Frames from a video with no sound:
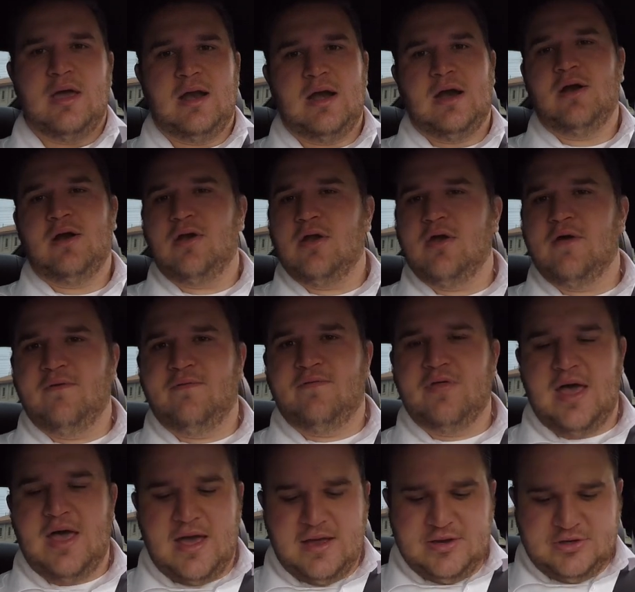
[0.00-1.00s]
and I don't know if
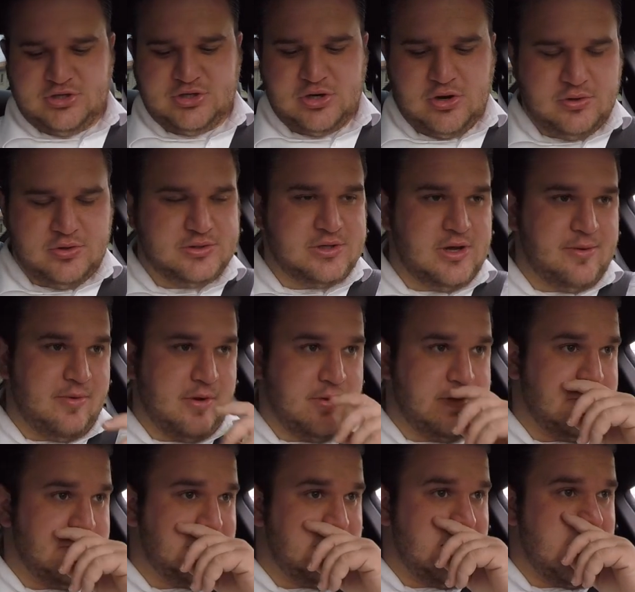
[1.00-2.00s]
that shows up
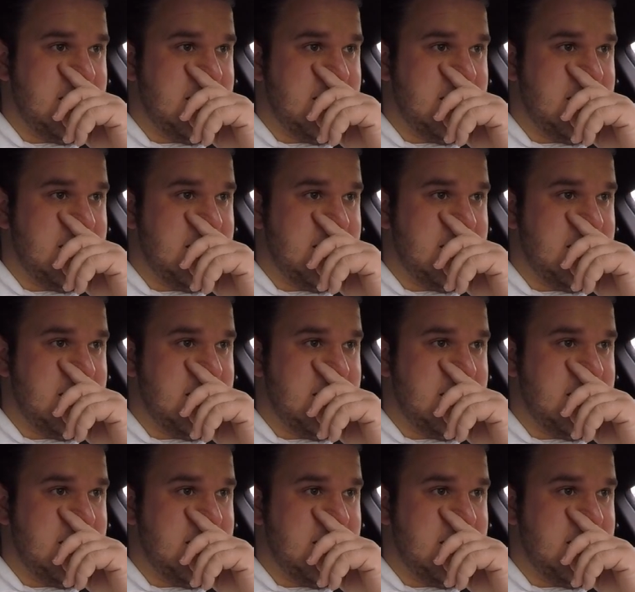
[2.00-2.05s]
on the